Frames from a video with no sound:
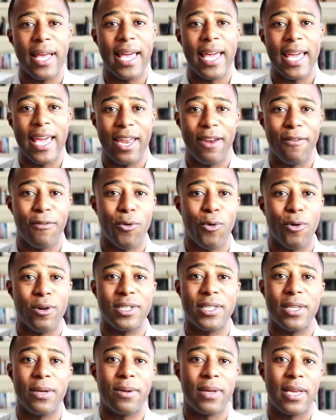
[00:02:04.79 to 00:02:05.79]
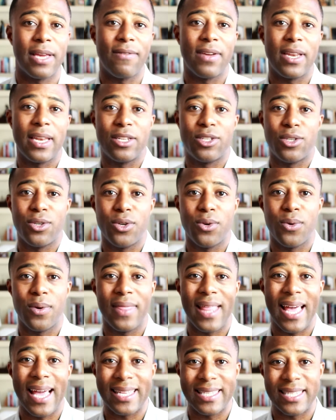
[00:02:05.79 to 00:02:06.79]
And of course, they give it to you
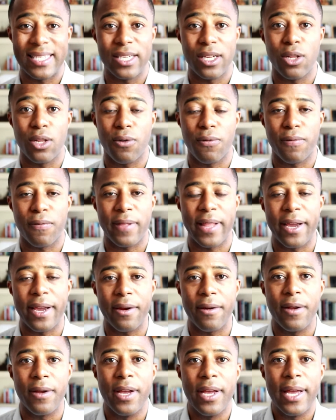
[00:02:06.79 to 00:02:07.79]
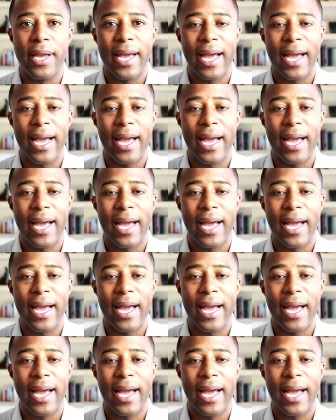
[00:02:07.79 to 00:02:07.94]
in that Zillow flair.